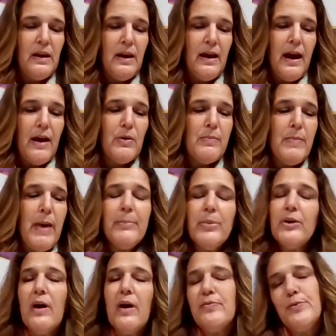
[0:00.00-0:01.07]
I
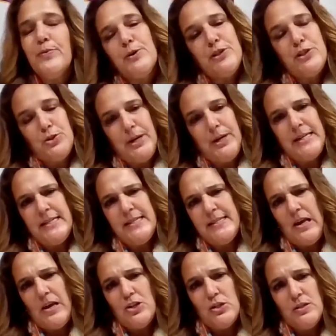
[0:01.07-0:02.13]
remember our first training
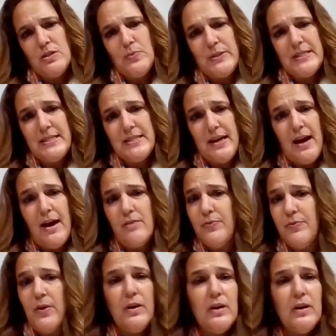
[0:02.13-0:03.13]
sessions with staff.